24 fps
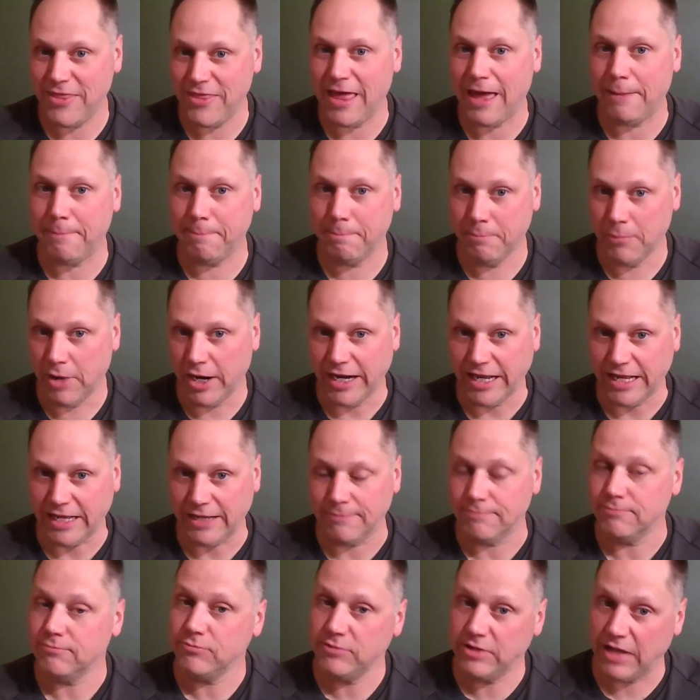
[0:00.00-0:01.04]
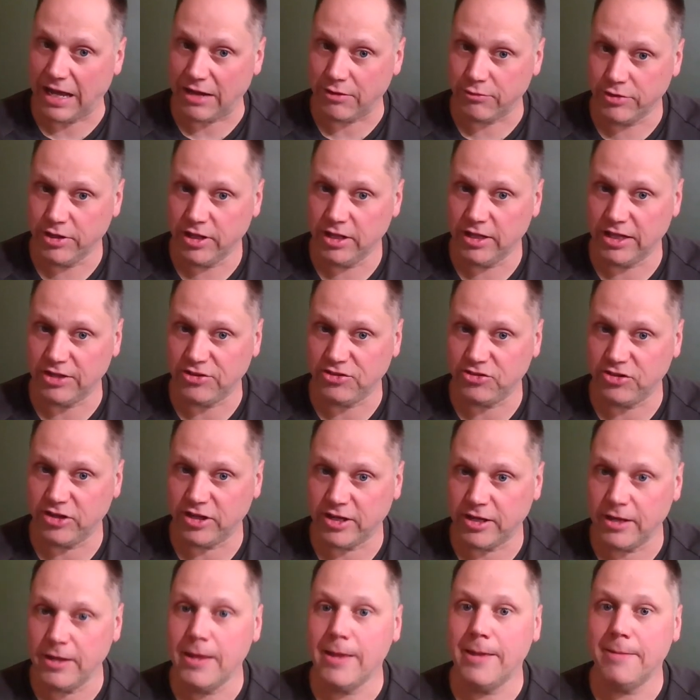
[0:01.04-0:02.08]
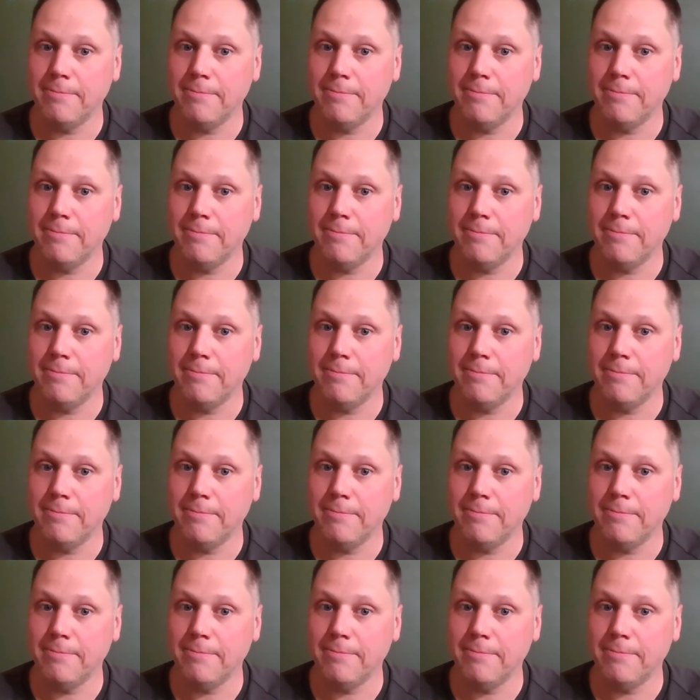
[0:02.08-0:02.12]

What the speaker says: that money, not realistic,